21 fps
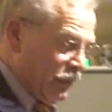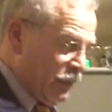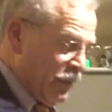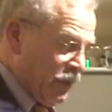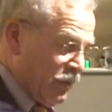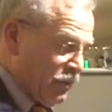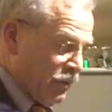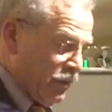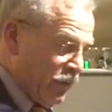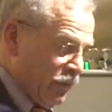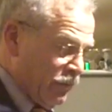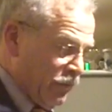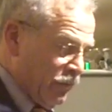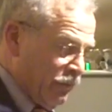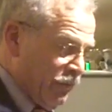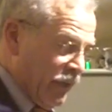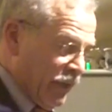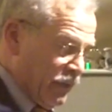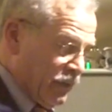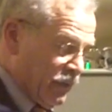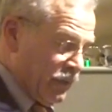minister of
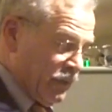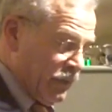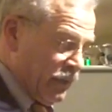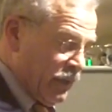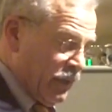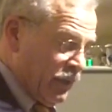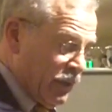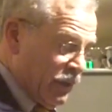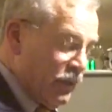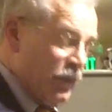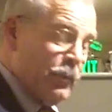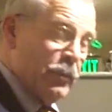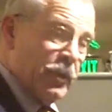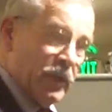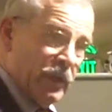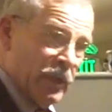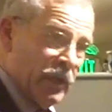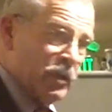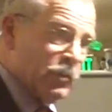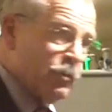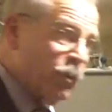defense. No,
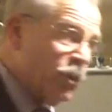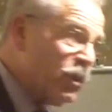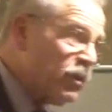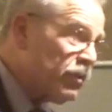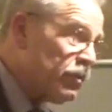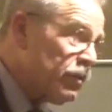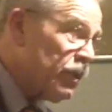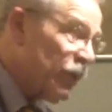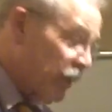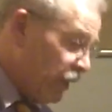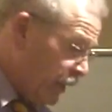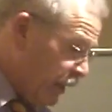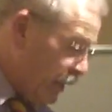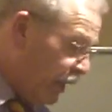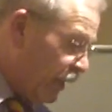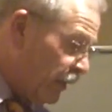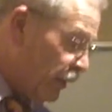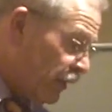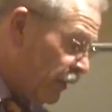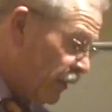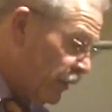but it gets more interesting. But
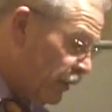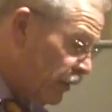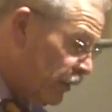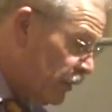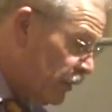that,